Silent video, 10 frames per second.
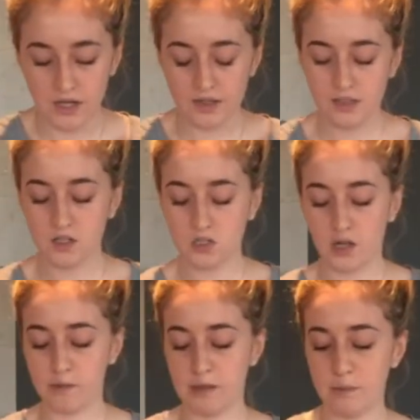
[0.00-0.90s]
I think a
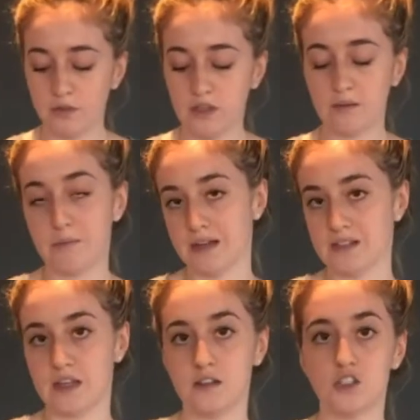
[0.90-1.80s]
lot of people think
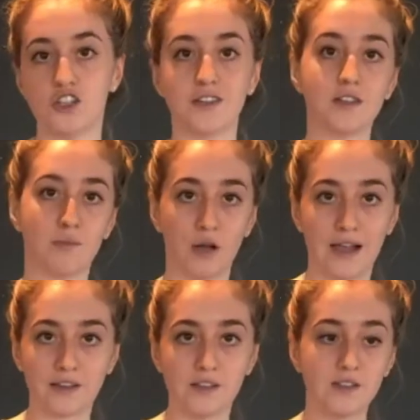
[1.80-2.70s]
mindset is just a
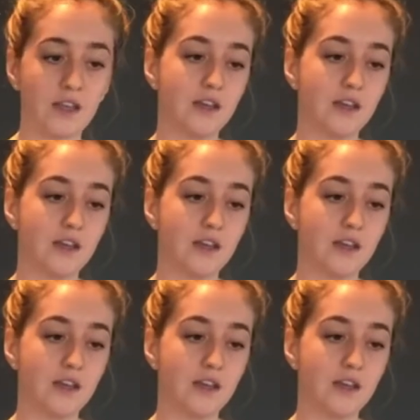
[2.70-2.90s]
practice.